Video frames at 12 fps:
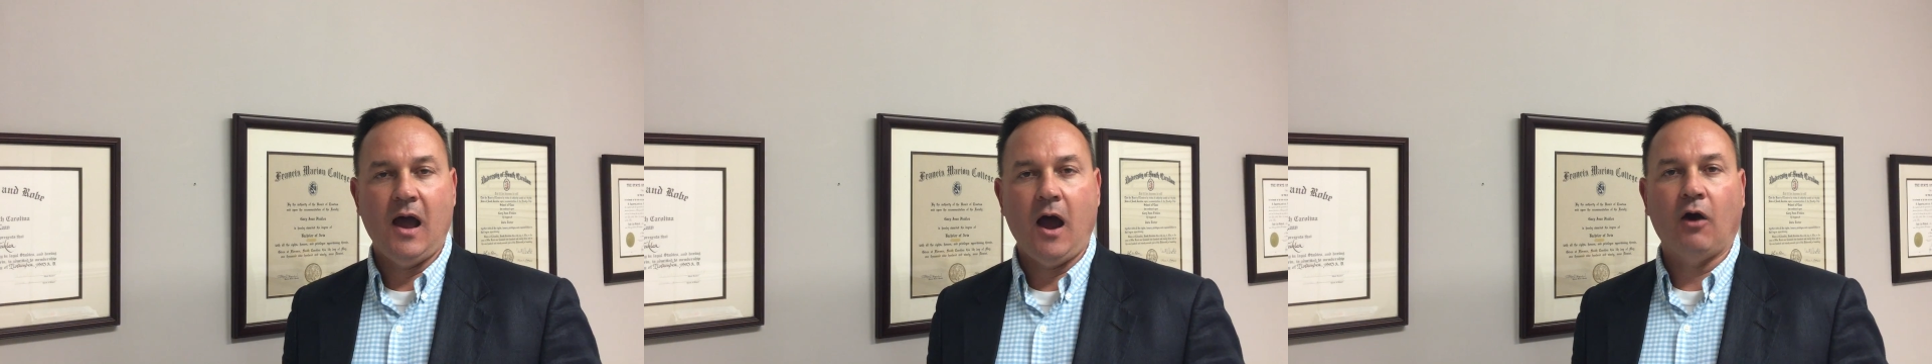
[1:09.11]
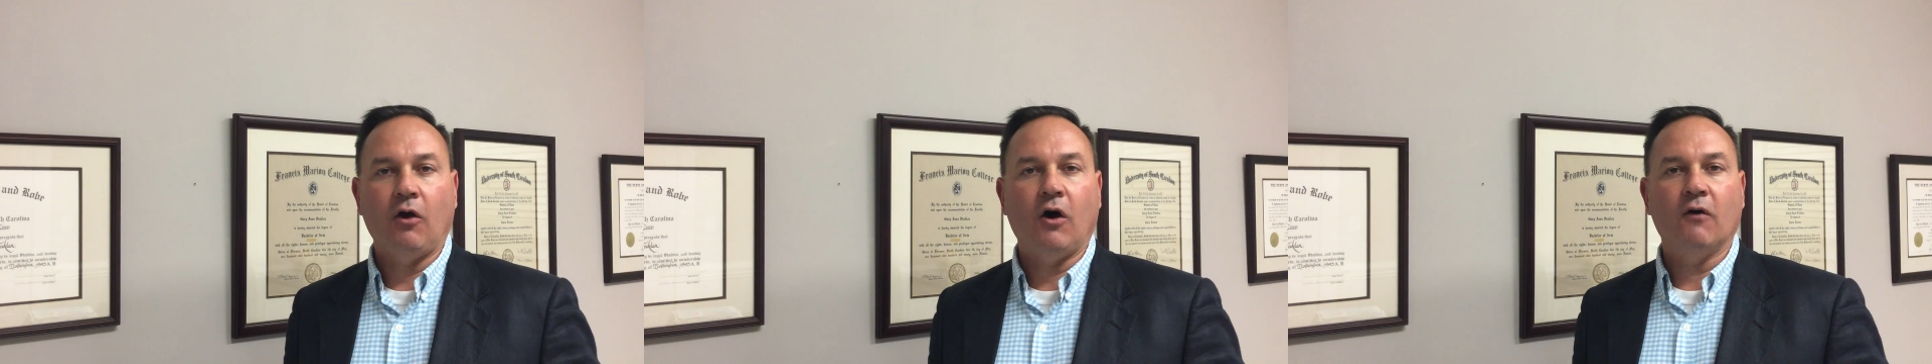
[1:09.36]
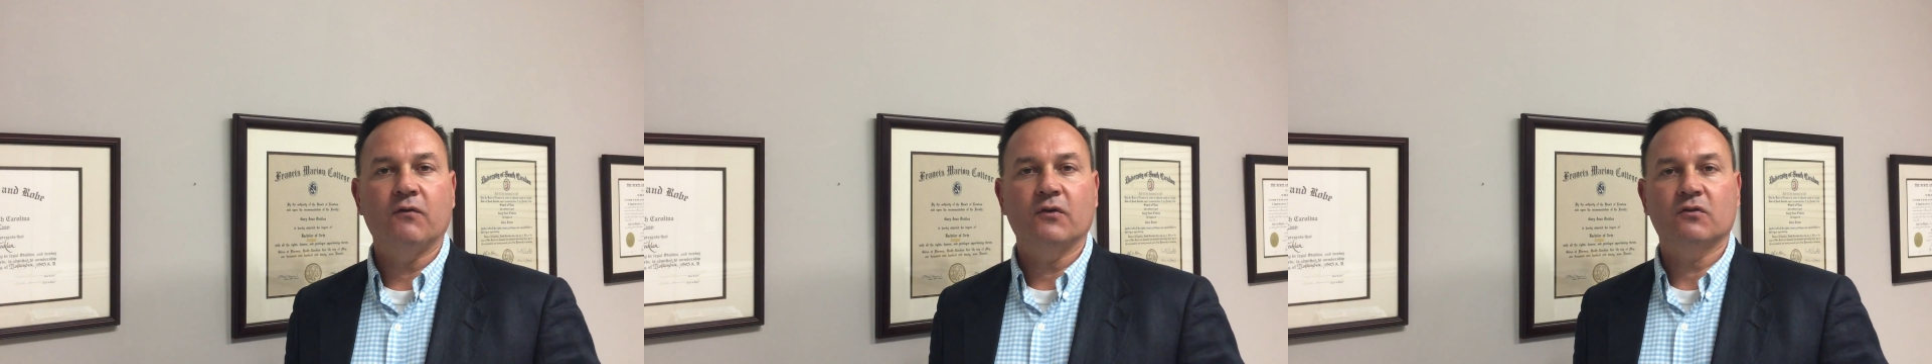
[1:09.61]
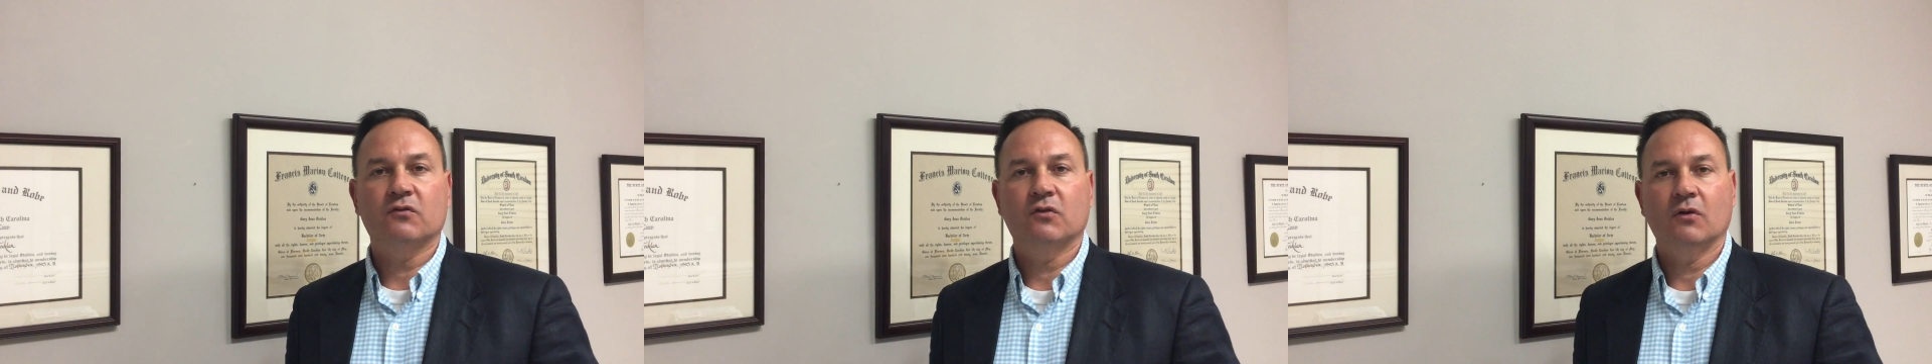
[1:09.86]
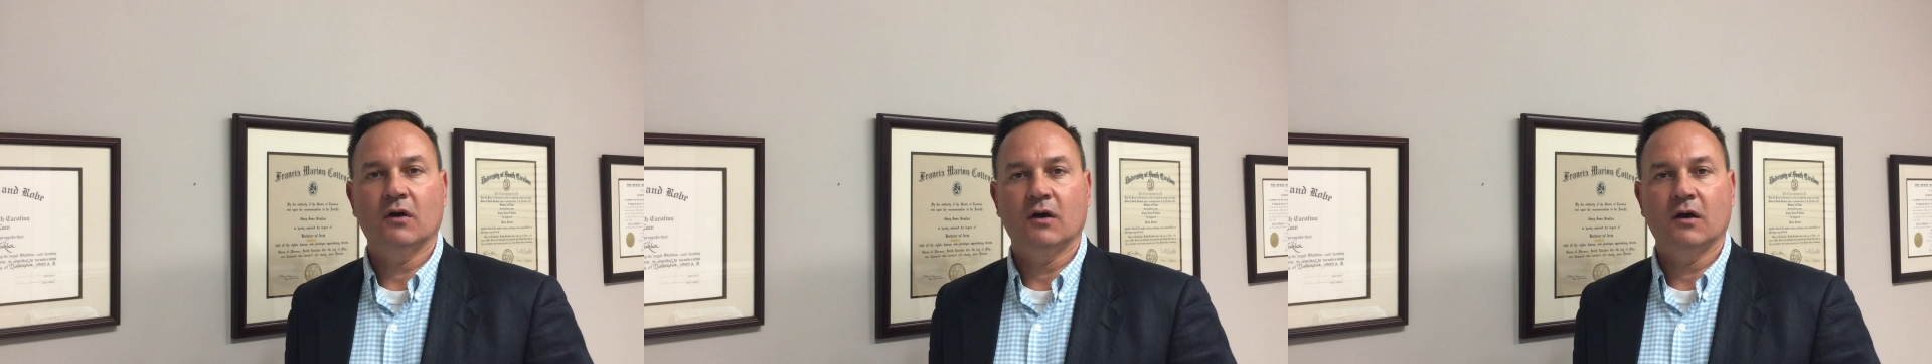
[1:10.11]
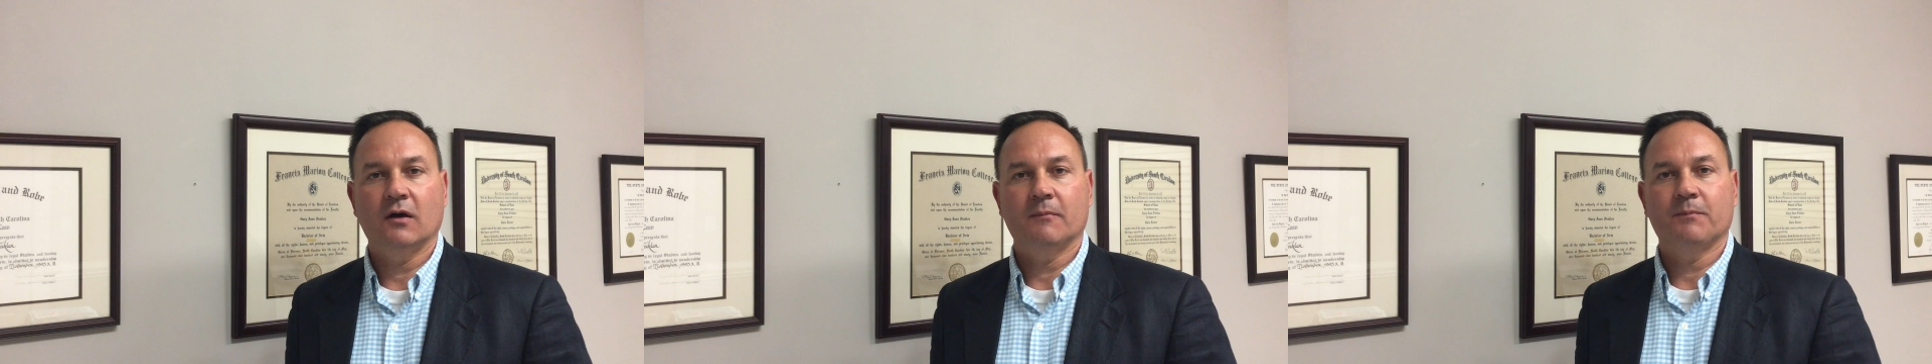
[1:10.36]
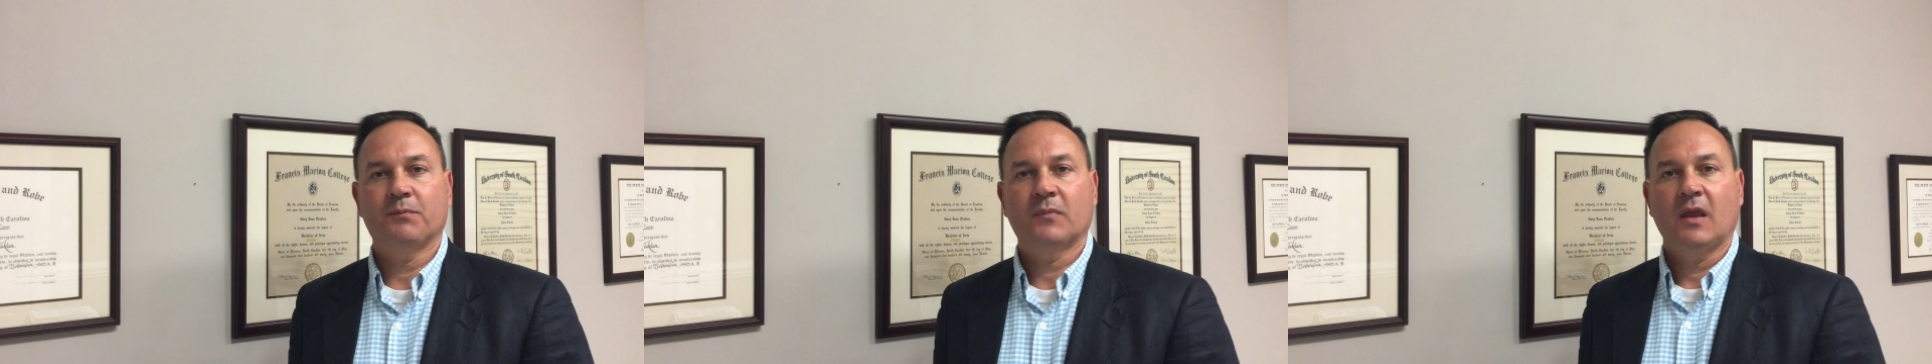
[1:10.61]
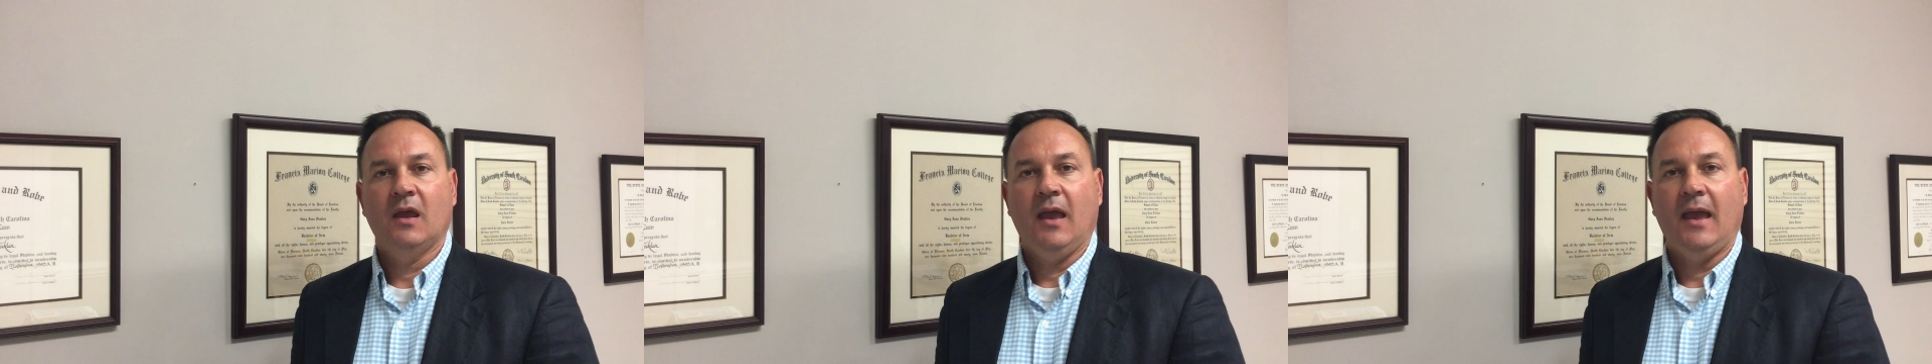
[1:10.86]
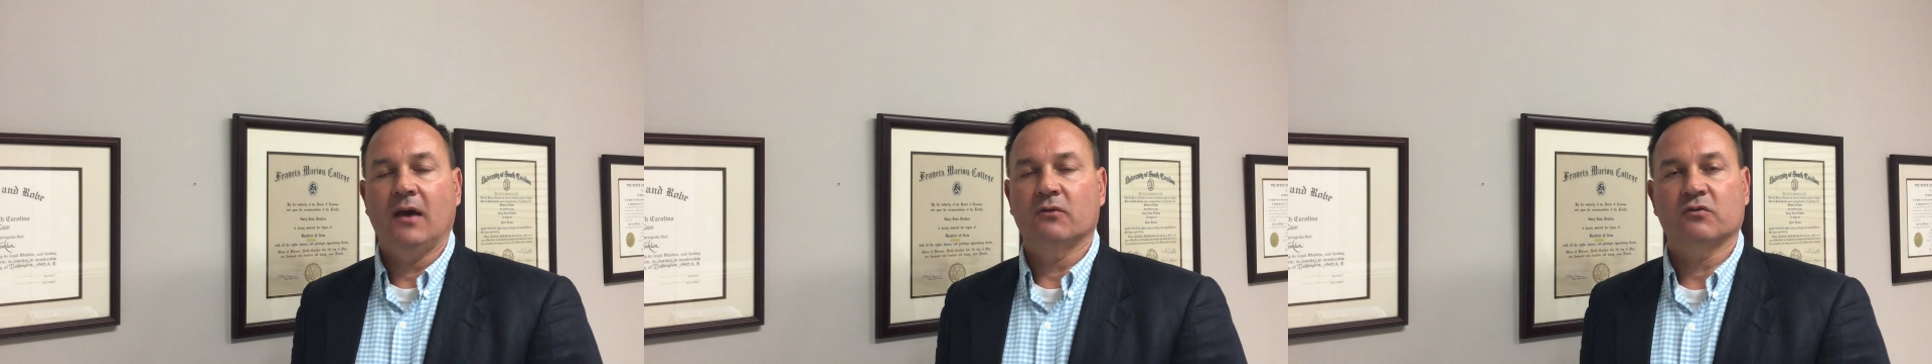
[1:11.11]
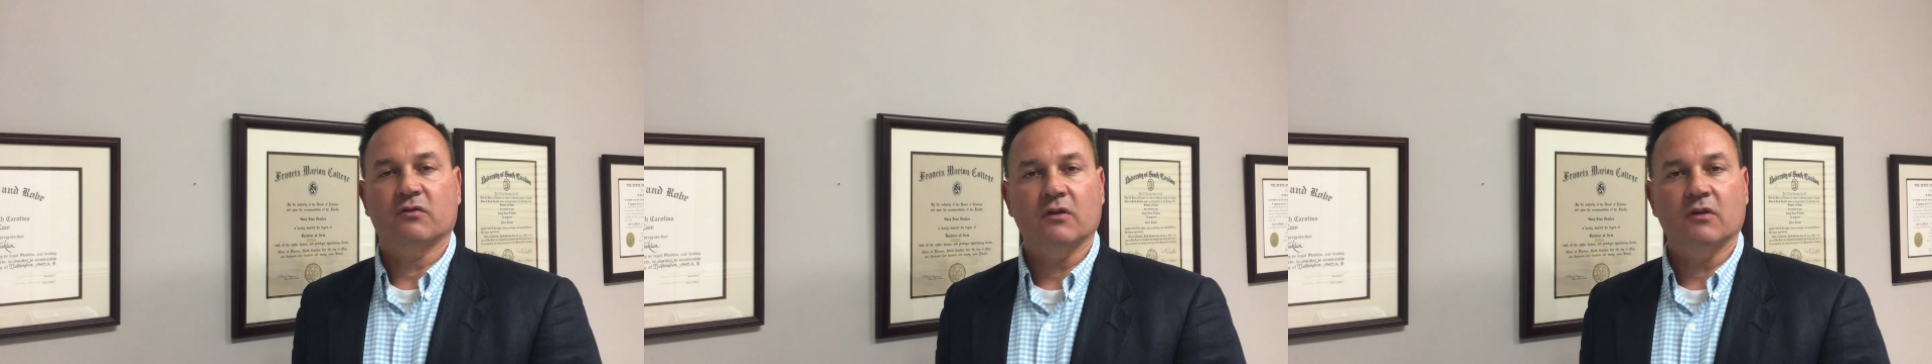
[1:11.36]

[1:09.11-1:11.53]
Our office handles